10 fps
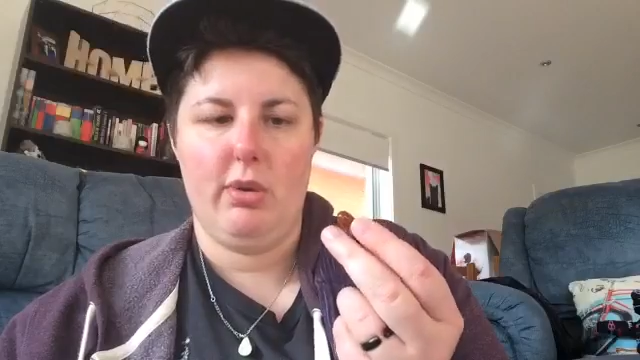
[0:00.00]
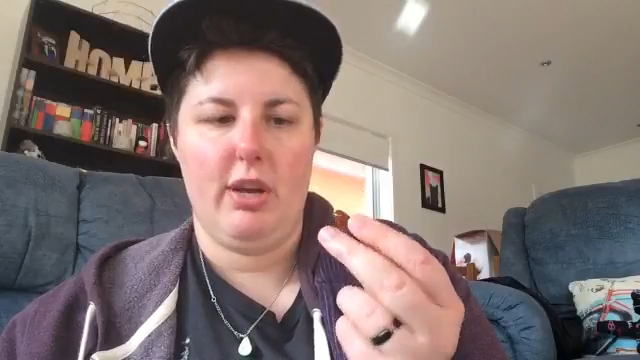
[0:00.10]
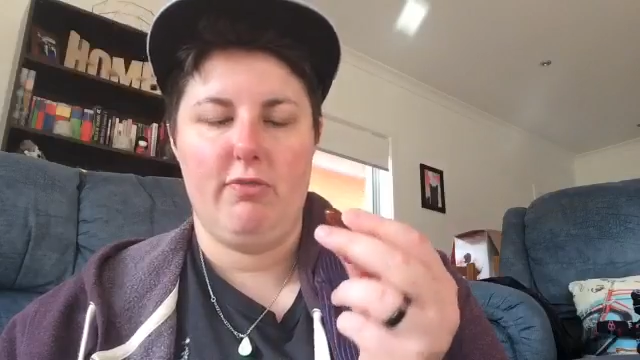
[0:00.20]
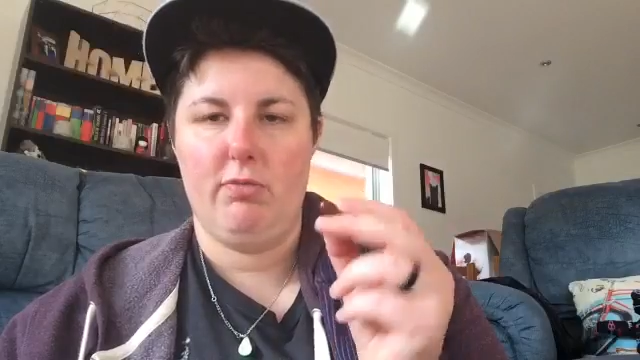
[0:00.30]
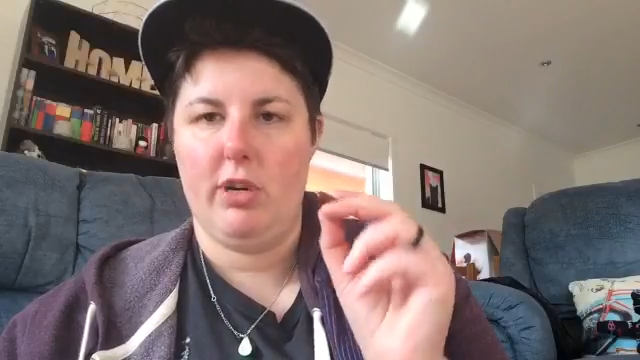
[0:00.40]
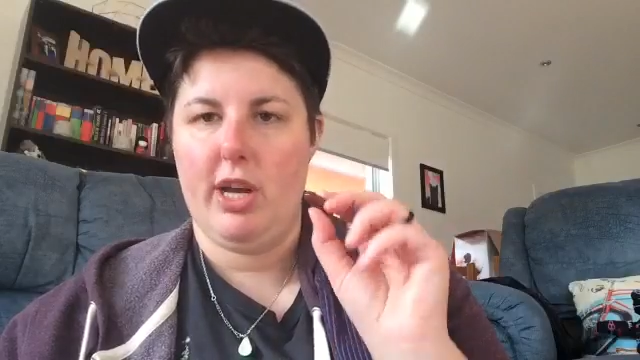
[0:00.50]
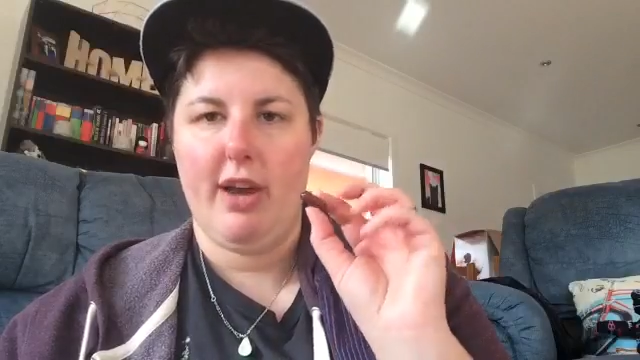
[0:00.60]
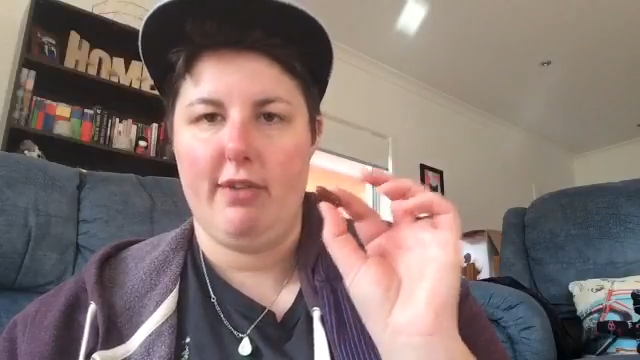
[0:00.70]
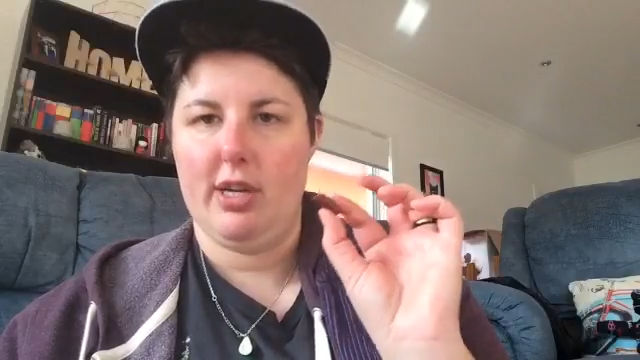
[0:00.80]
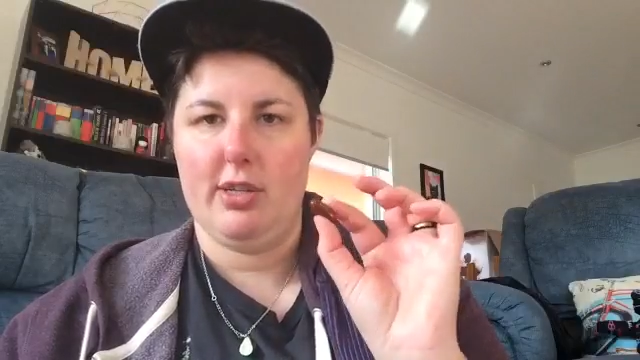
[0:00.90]
even when I
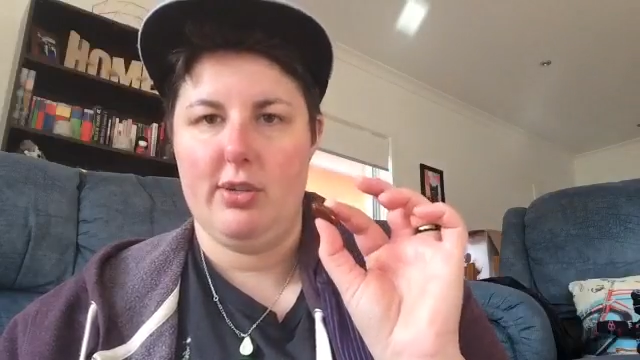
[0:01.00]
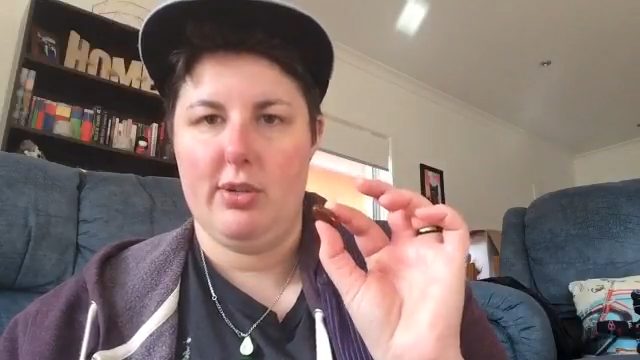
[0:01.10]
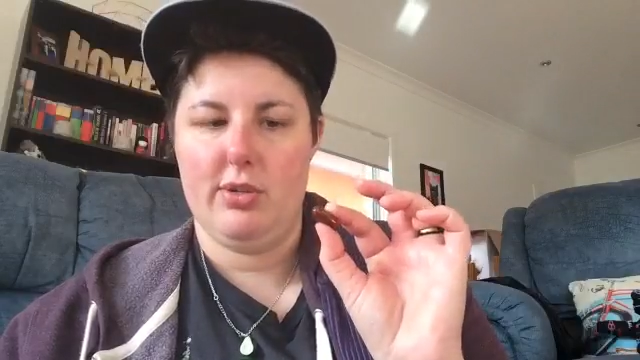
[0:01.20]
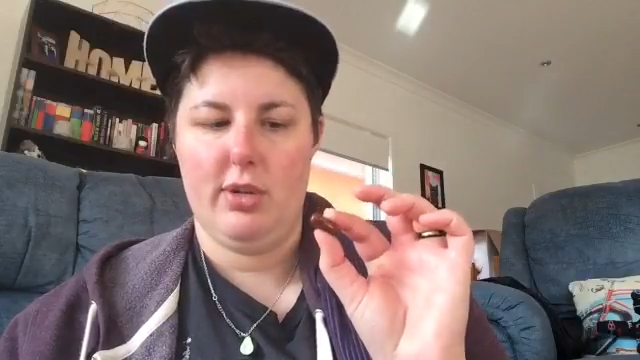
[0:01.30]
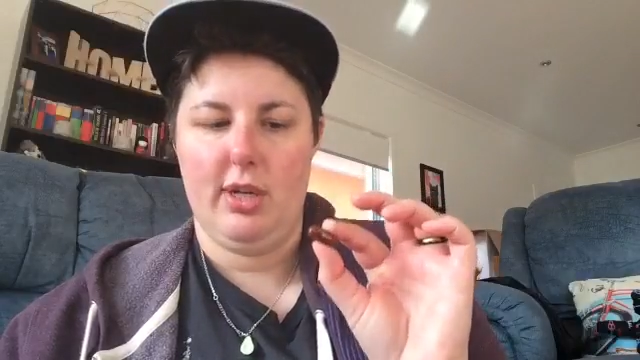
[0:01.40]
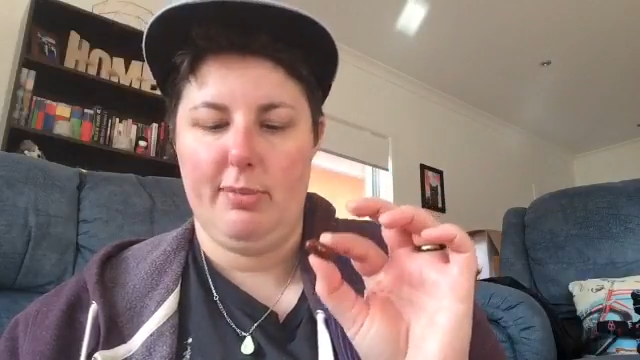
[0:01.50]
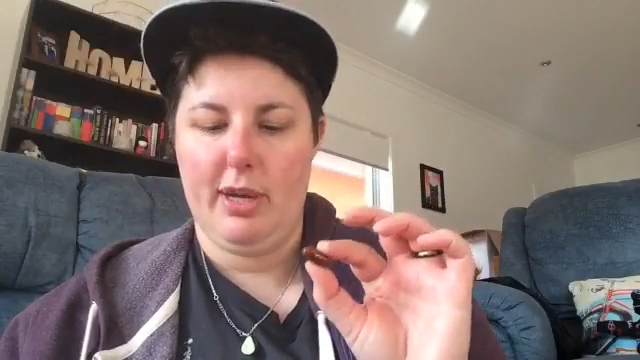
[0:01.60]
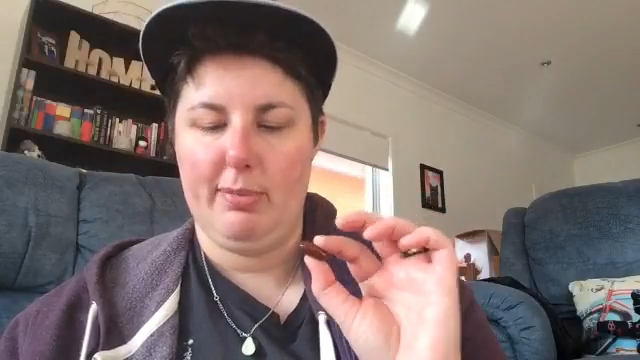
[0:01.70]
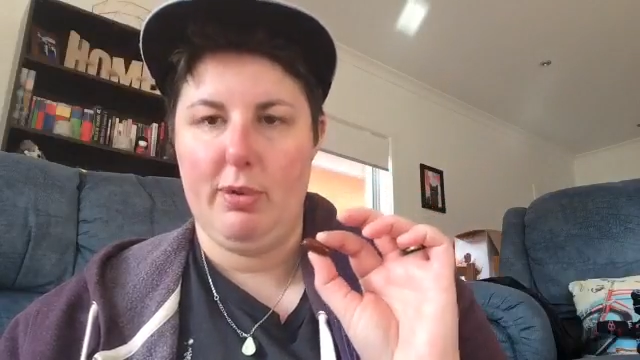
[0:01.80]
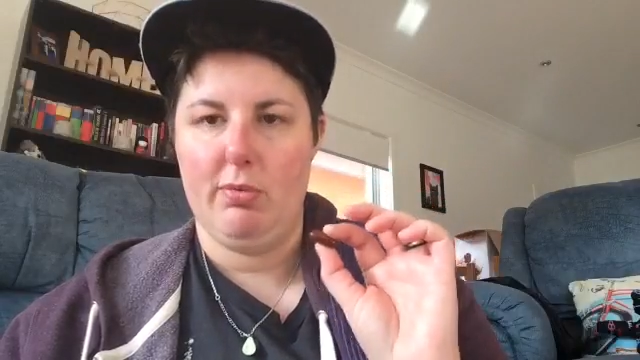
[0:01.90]
haven't had surgery, they
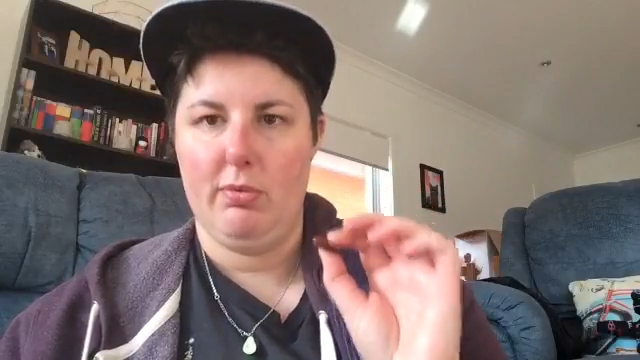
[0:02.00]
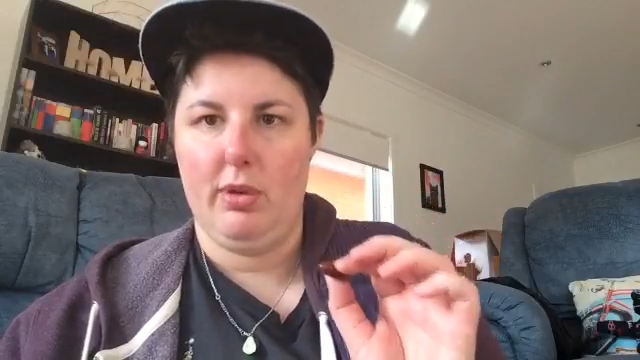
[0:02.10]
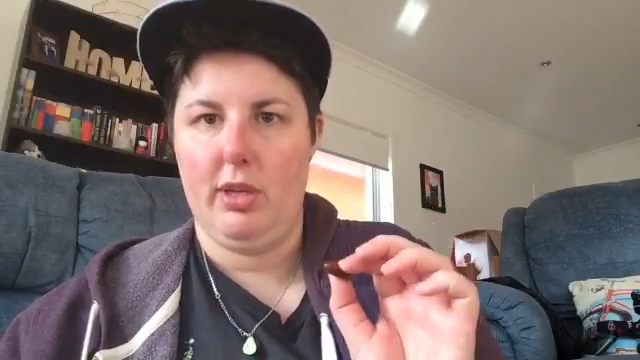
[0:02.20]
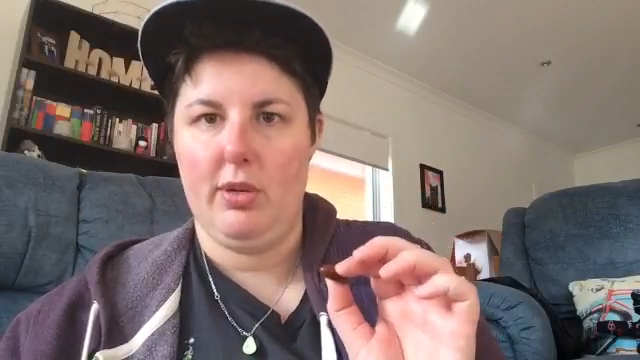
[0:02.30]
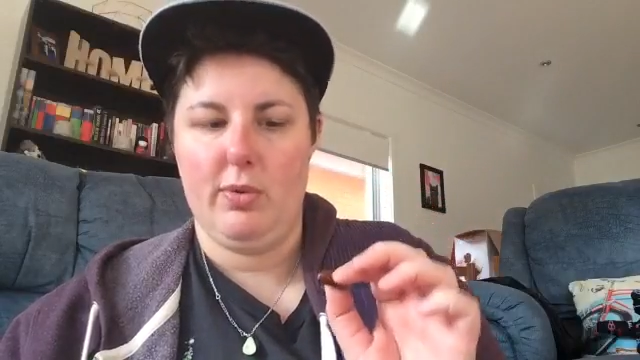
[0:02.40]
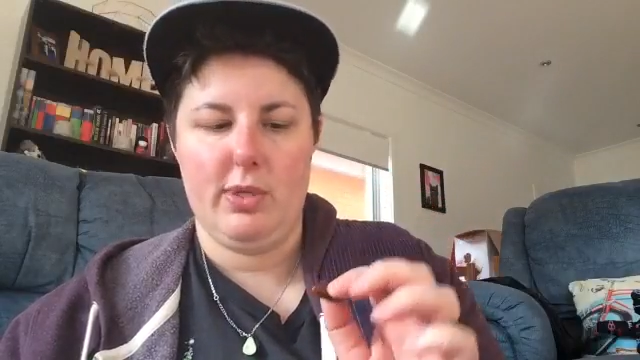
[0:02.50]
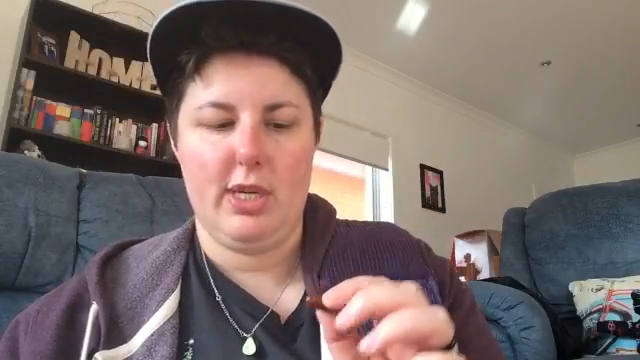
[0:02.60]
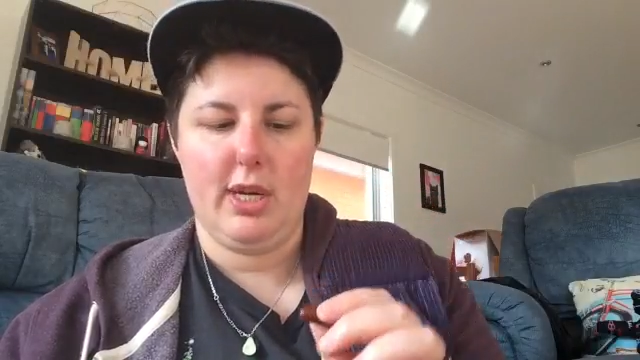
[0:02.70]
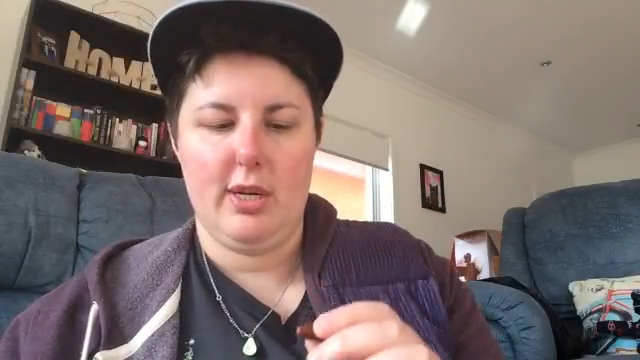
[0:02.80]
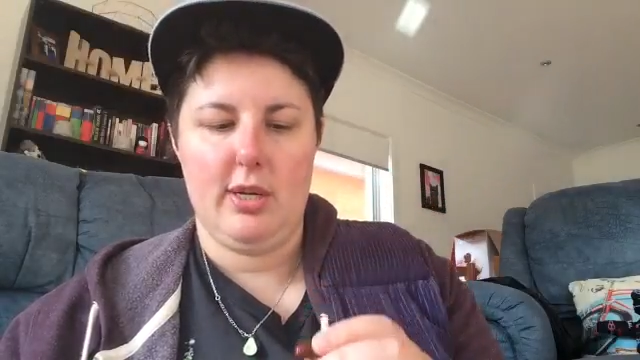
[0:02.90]
make me really
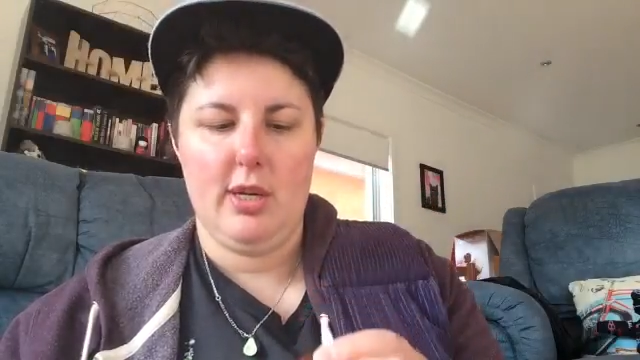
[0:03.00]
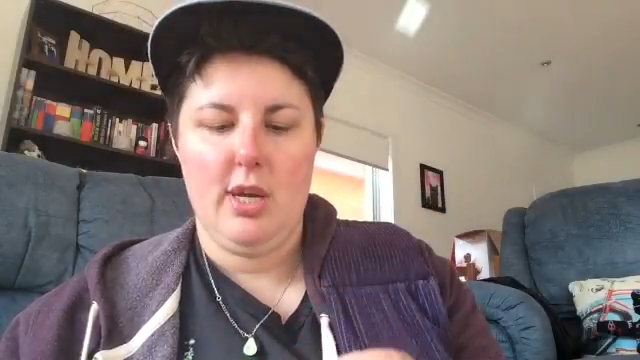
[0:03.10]
nauseated.